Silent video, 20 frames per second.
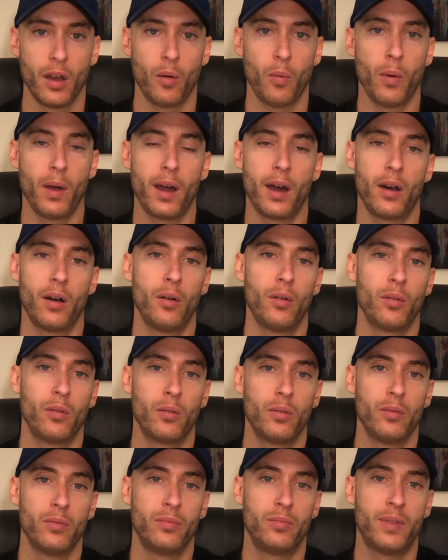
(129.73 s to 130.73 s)

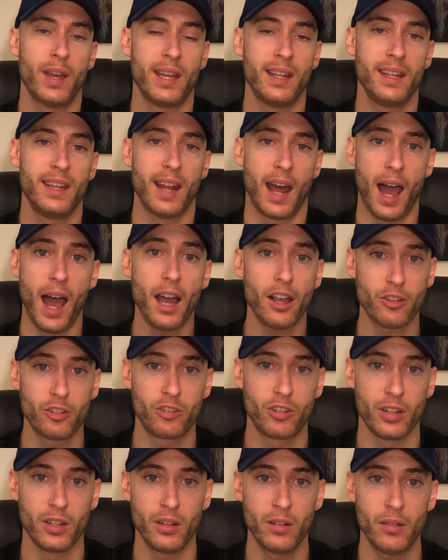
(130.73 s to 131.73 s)
Well, they need
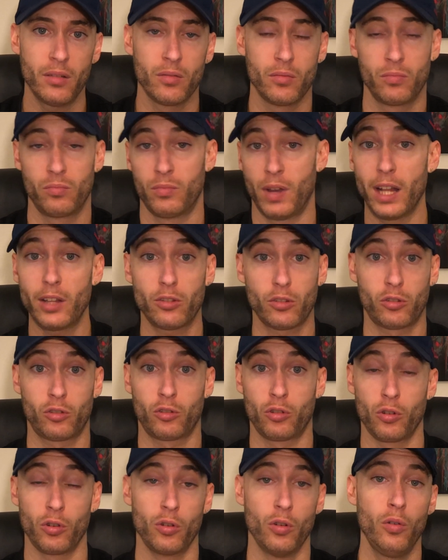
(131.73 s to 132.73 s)
oxygen. That's
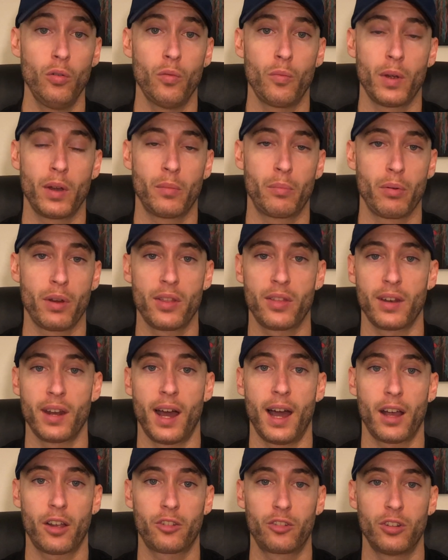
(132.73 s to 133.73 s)
true. We breathe in
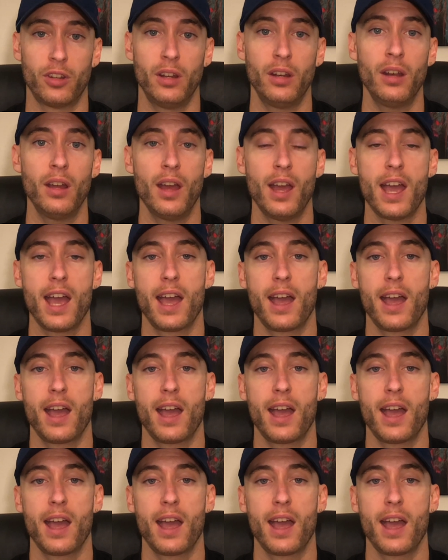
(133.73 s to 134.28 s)
oxygen.